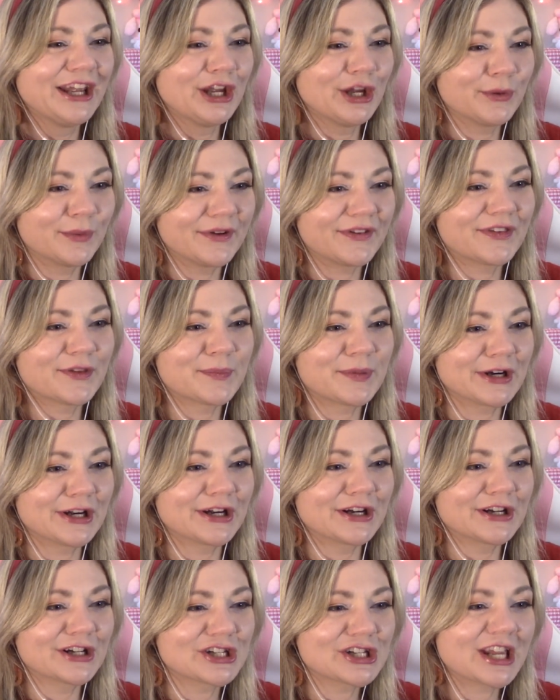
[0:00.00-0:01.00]
It was the
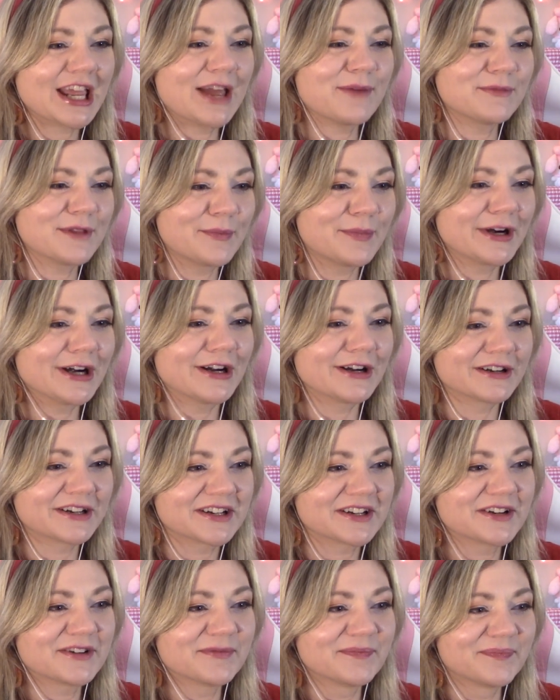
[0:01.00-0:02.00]
bird. She gave him the bird.
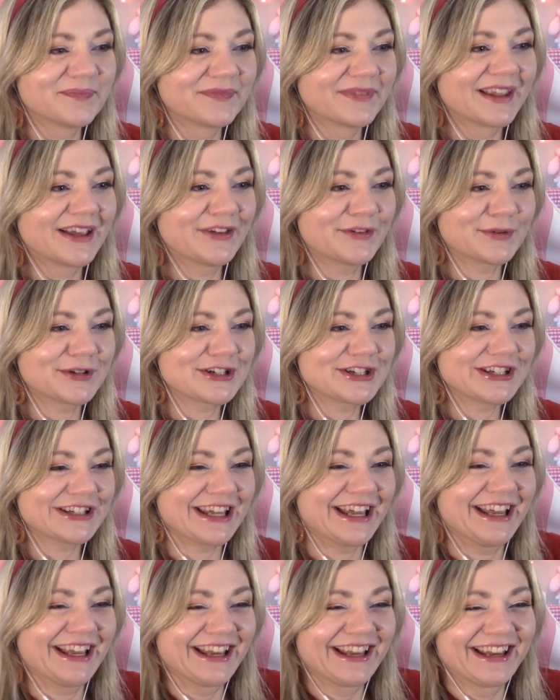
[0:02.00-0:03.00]
That's what she did.